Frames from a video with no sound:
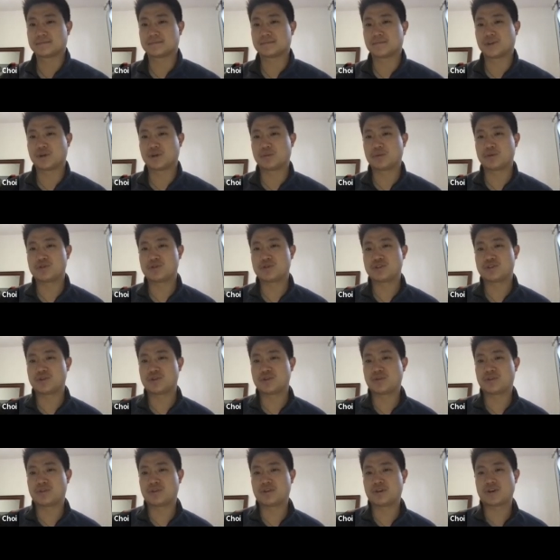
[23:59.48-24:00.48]
almost
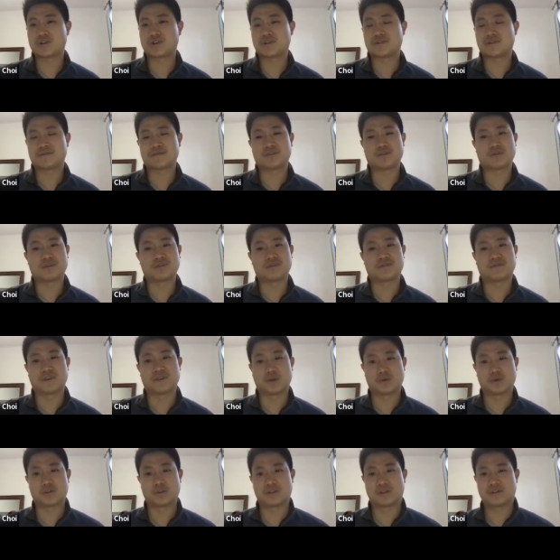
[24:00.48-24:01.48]
2/3 of you have
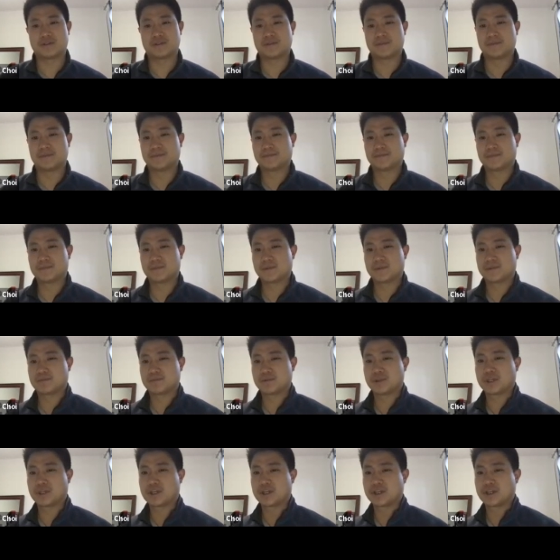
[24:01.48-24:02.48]
voted.
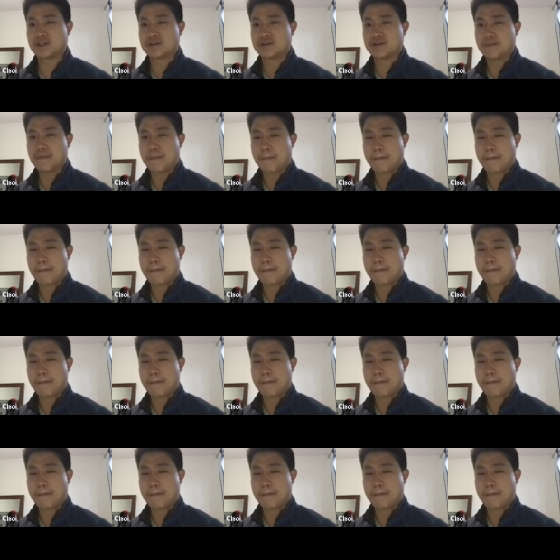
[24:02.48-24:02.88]
Pretty good.